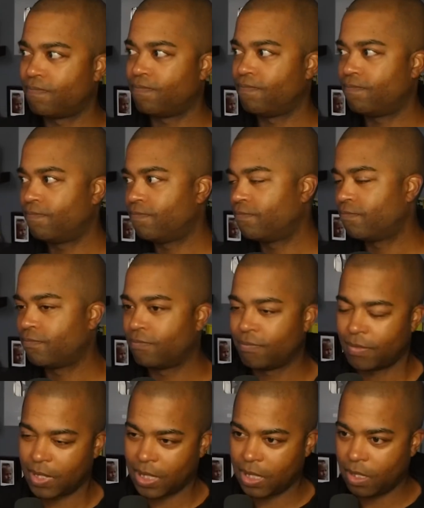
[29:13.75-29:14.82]
Mm,
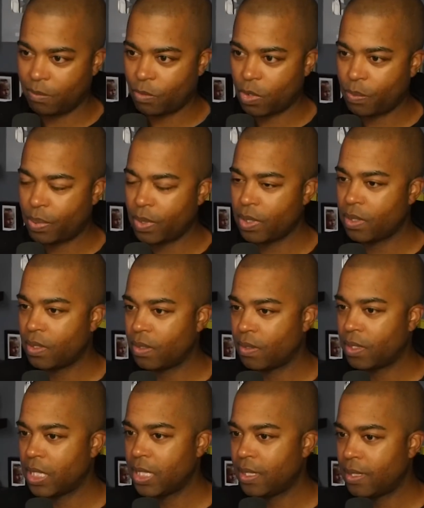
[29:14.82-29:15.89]
a little more personal
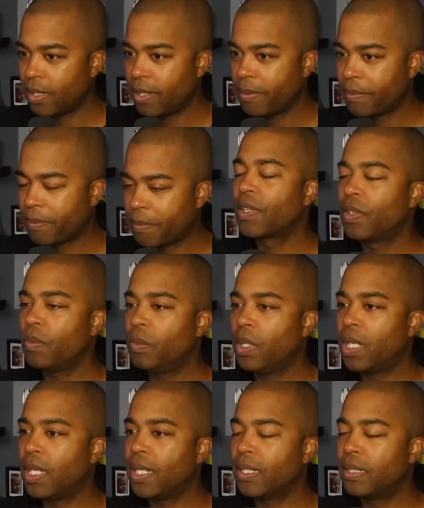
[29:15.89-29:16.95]
this time. Come
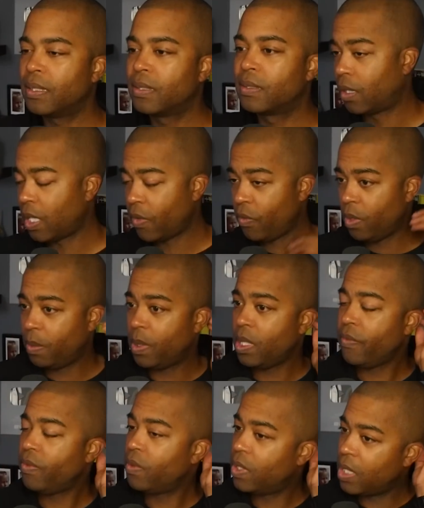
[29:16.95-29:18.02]
on. What about
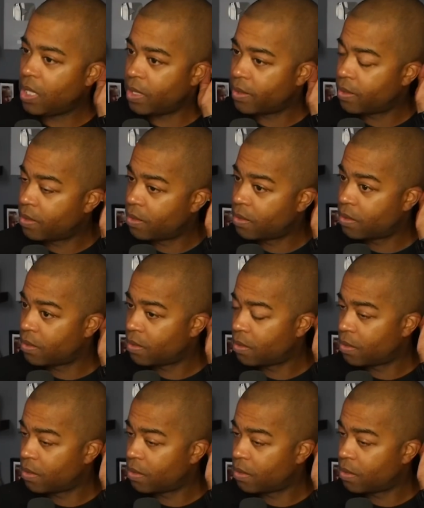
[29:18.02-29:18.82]
everyone else?